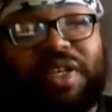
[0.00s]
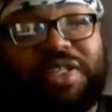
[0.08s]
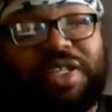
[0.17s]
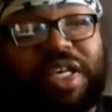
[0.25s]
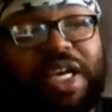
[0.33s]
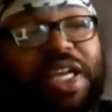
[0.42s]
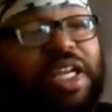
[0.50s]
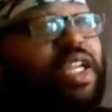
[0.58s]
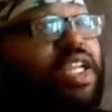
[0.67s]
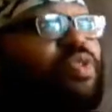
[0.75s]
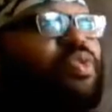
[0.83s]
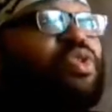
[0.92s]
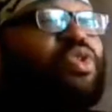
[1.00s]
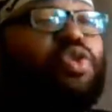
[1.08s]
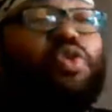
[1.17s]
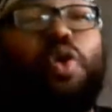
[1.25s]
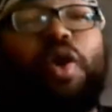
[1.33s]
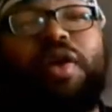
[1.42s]
in England, then he went to New
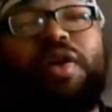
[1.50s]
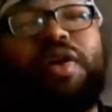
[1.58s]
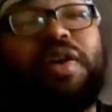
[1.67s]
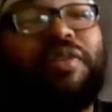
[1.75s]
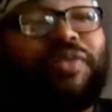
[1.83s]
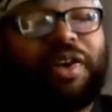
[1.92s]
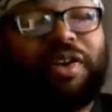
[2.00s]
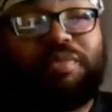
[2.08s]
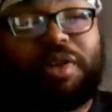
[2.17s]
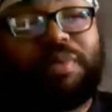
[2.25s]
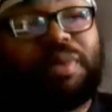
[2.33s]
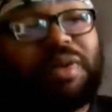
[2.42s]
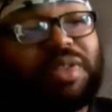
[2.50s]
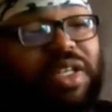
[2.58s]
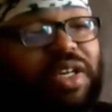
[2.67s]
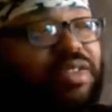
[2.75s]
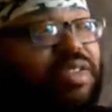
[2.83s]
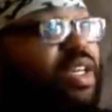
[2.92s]
York, followed Bill
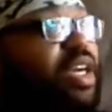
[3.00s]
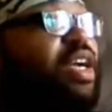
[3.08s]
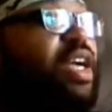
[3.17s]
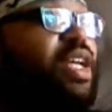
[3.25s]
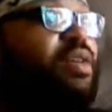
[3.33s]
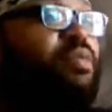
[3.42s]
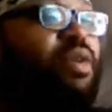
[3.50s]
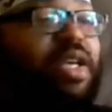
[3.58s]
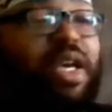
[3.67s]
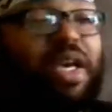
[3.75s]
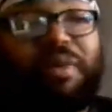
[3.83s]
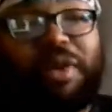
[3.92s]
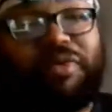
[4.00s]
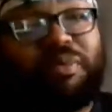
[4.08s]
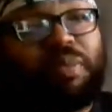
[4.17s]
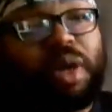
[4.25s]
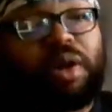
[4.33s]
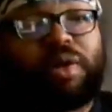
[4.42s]
Parcells there, and he became even
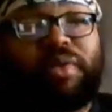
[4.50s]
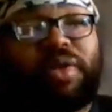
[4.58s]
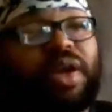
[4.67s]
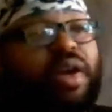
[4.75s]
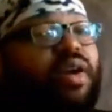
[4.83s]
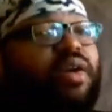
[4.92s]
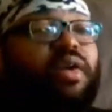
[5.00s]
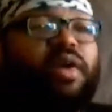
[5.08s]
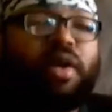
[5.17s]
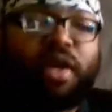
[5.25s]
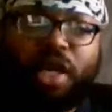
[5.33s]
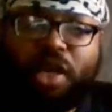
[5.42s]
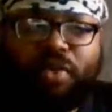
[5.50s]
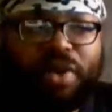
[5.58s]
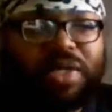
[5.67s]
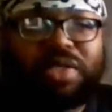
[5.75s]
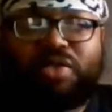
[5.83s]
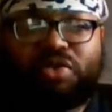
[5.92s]
better there. He
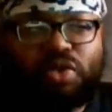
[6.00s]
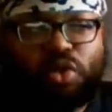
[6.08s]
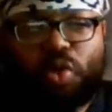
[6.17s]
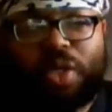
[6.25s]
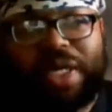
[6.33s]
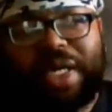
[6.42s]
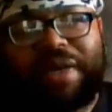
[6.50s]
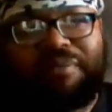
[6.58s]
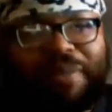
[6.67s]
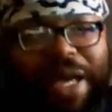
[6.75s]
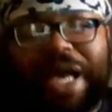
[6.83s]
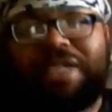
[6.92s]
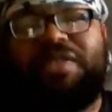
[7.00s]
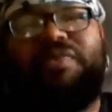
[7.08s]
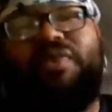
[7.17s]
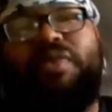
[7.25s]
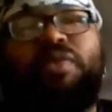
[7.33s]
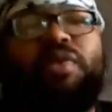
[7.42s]
was truly
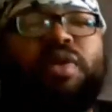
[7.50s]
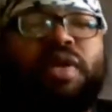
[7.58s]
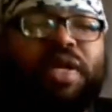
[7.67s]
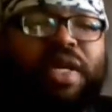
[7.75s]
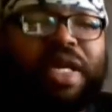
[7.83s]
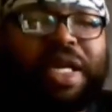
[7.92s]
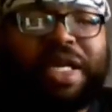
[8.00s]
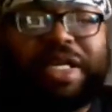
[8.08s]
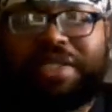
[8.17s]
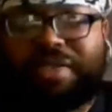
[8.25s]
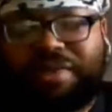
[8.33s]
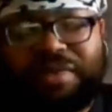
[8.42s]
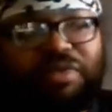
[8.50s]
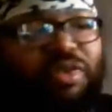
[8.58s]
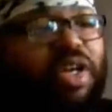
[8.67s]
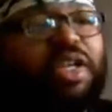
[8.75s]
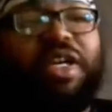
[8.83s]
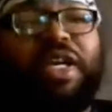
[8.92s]
masterful in his
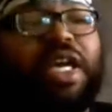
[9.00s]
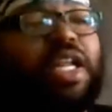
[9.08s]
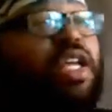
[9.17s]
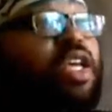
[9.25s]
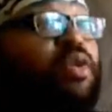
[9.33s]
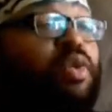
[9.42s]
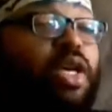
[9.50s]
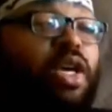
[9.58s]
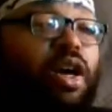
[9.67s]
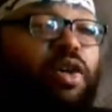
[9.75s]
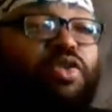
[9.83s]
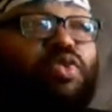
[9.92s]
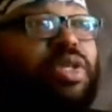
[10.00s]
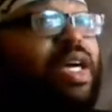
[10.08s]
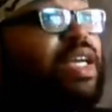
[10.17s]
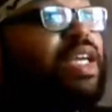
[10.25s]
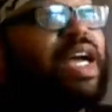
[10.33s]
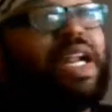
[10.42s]
run. Again, he he also was
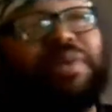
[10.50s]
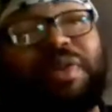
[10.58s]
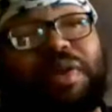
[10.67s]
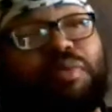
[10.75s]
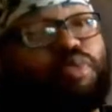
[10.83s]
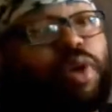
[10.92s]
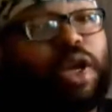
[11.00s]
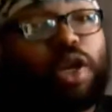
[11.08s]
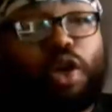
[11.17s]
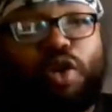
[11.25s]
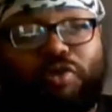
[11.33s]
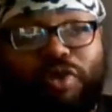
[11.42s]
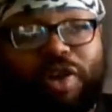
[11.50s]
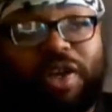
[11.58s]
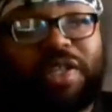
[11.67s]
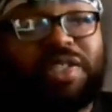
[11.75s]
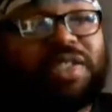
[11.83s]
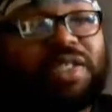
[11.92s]
not a guy that was going to break long
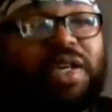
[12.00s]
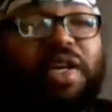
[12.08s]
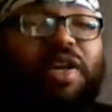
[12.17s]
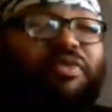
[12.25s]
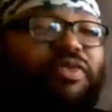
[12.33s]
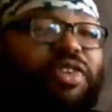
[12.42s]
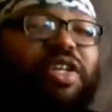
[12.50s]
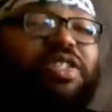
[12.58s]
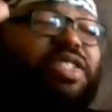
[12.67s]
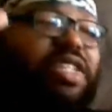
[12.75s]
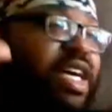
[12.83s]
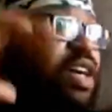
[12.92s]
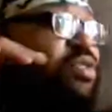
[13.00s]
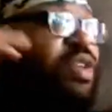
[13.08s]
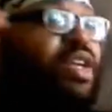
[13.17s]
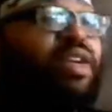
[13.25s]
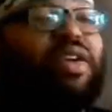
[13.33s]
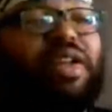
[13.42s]
runs for touchdowns or
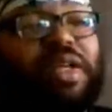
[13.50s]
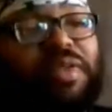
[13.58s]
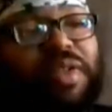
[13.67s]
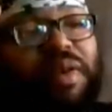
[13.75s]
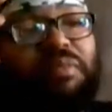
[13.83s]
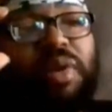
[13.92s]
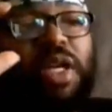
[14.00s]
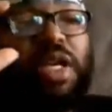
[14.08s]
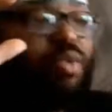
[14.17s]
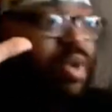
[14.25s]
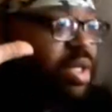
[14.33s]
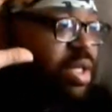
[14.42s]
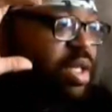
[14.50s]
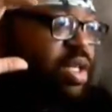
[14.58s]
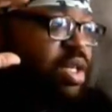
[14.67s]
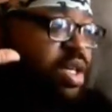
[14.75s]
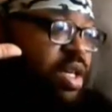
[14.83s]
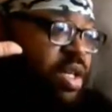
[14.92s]
anything like that, but he was
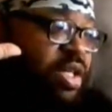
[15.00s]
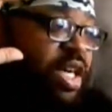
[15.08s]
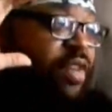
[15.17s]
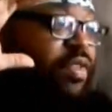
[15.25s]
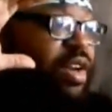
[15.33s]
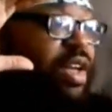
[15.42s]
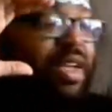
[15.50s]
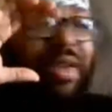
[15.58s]
definitely,